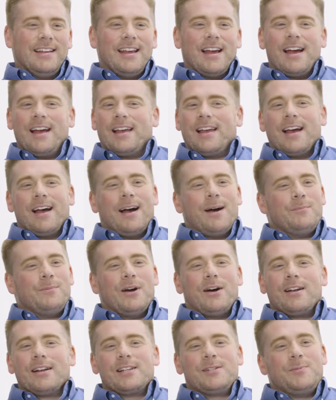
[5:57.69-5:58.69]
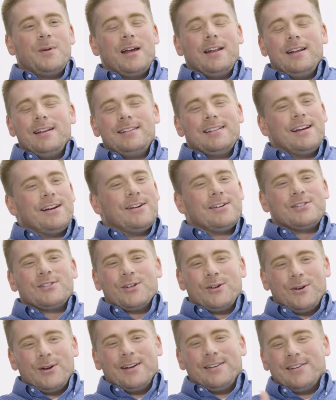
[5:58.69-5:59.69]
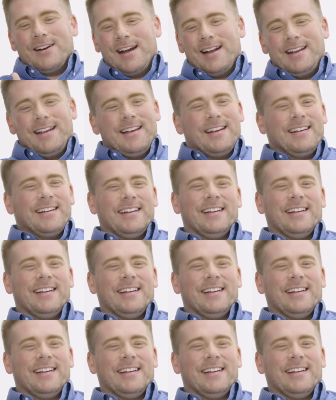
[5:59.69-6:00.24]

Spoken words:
Yeah, I'm not expanding to Arizona, Randy.